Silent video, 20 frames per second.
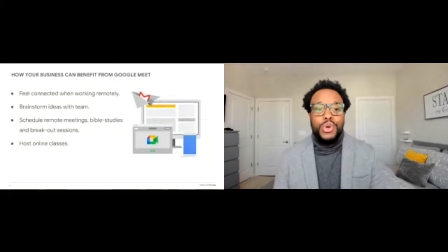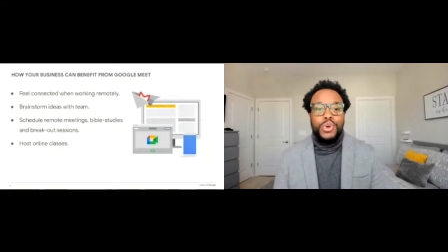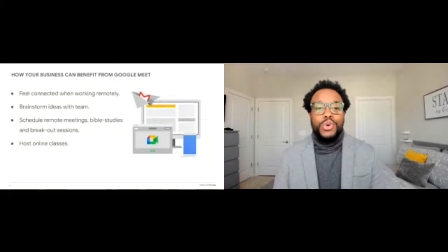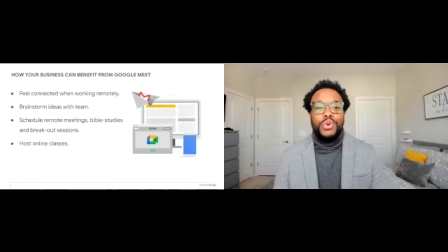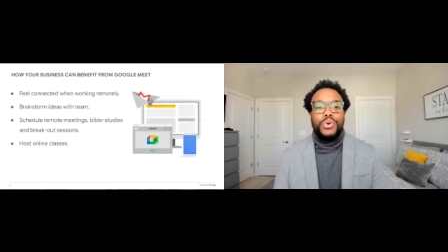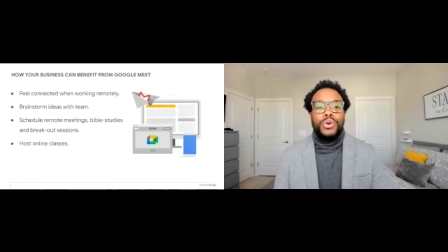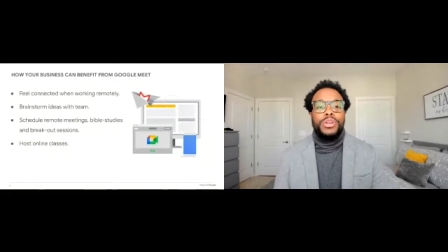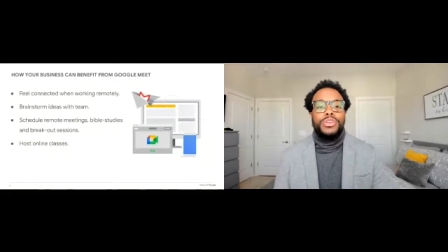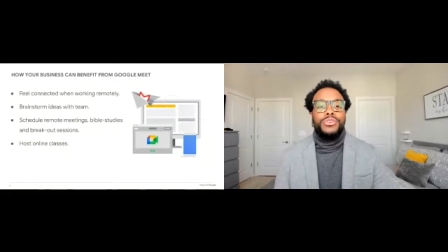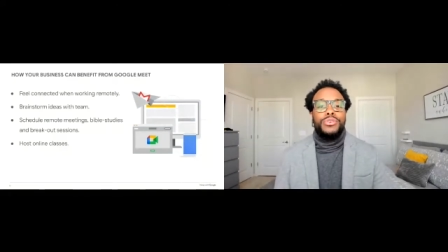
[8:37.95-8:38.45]

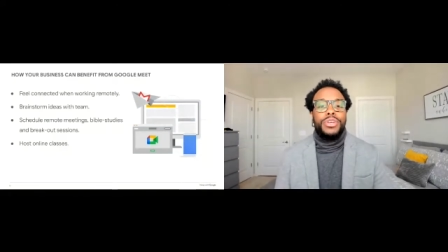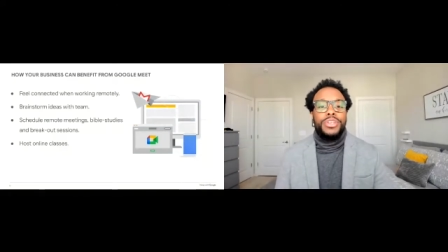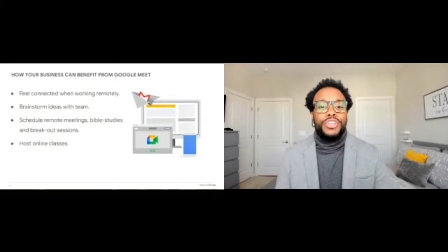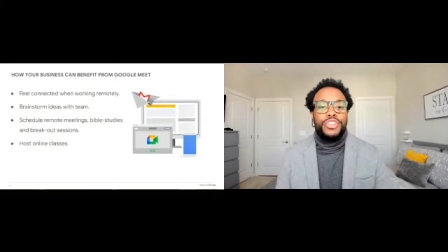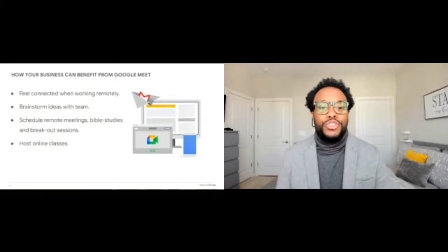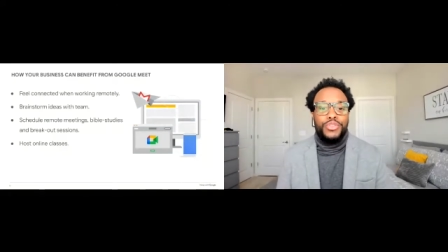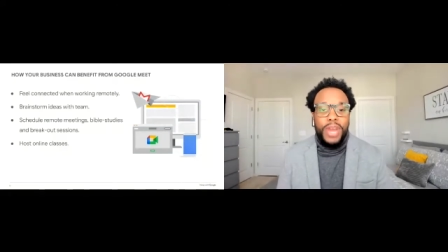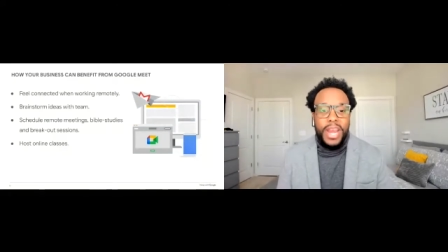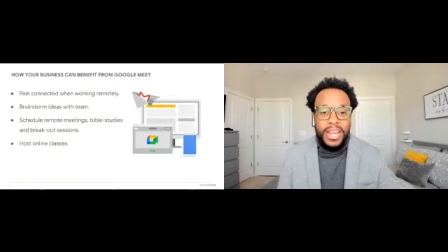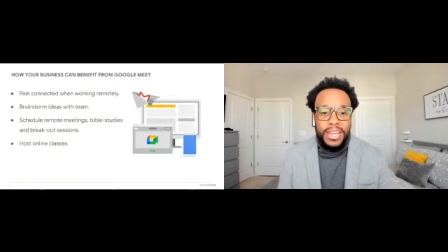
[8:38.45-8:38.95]
who are doing
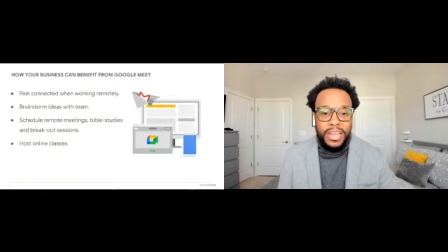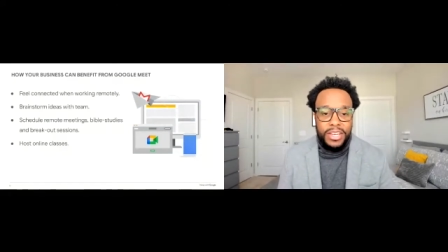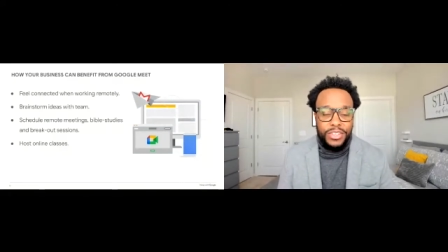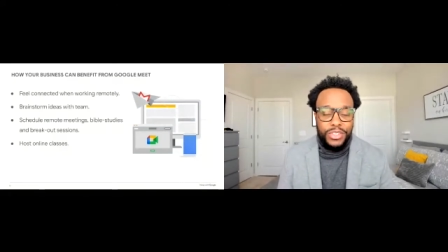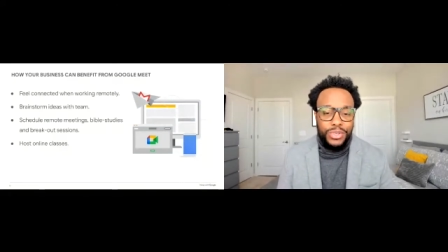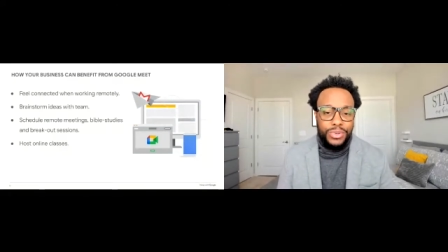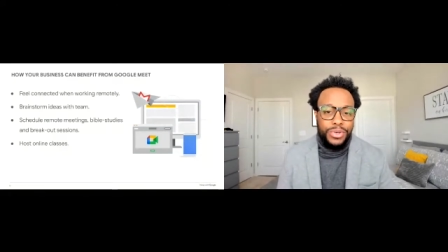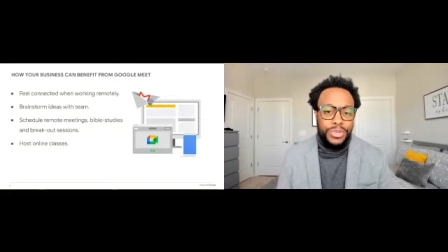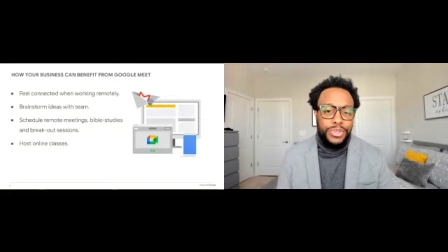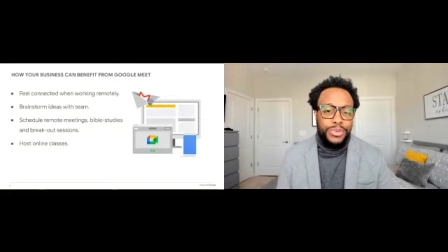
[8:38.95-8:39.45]
trainings,
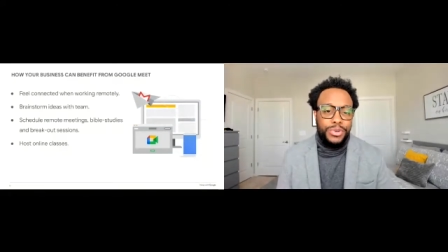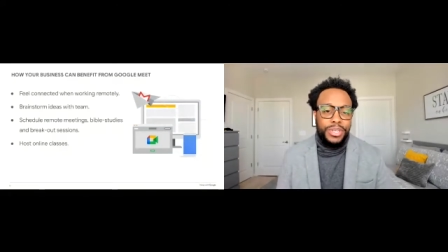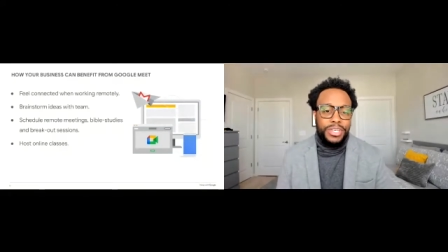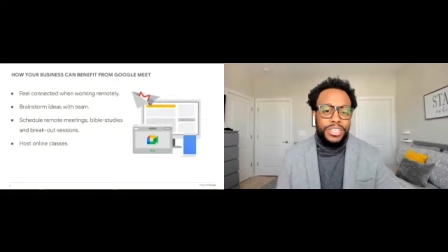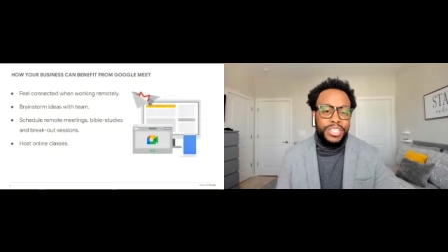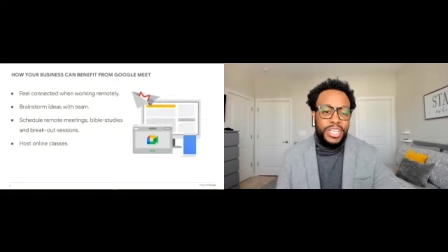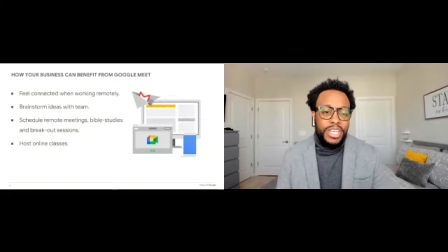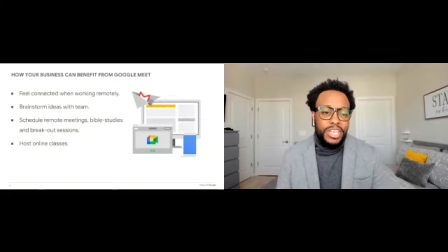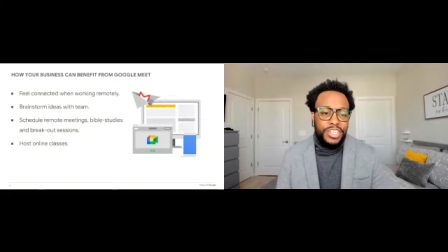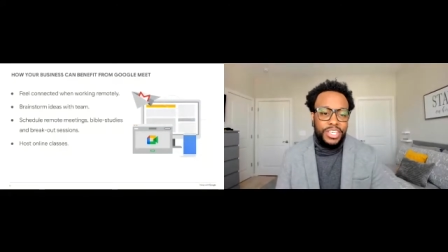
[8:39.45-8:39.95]
who are doing
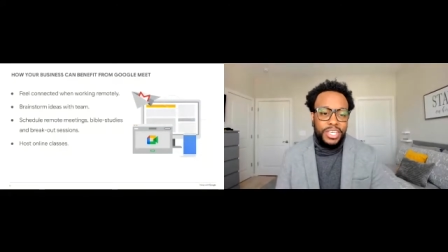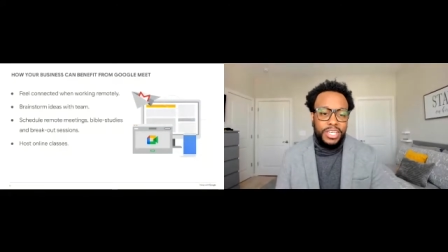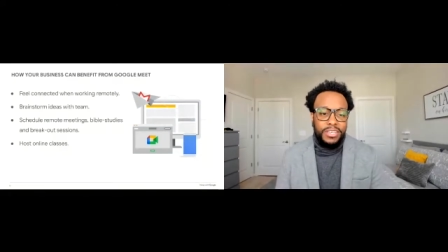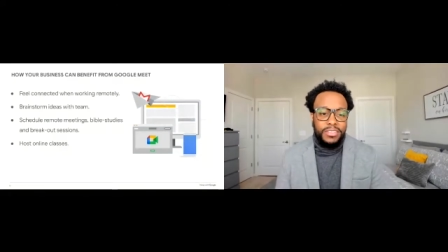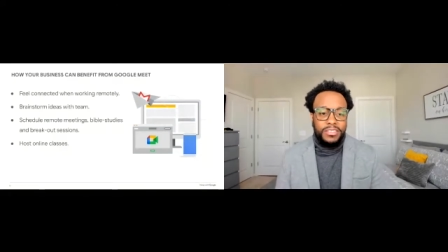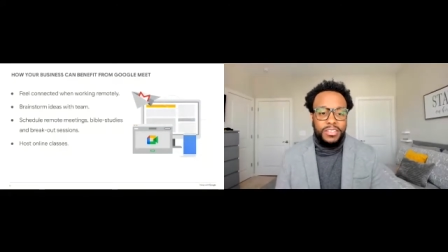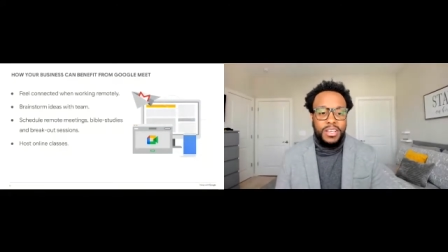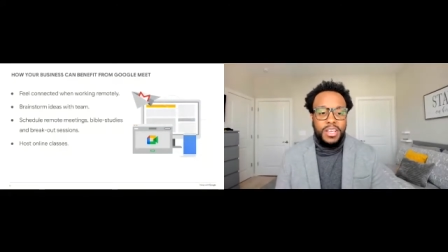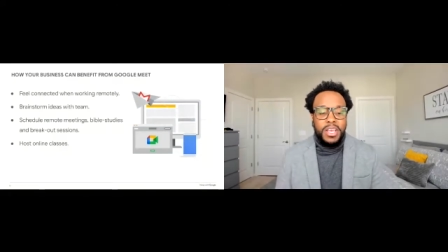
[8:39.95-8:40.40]
teachings,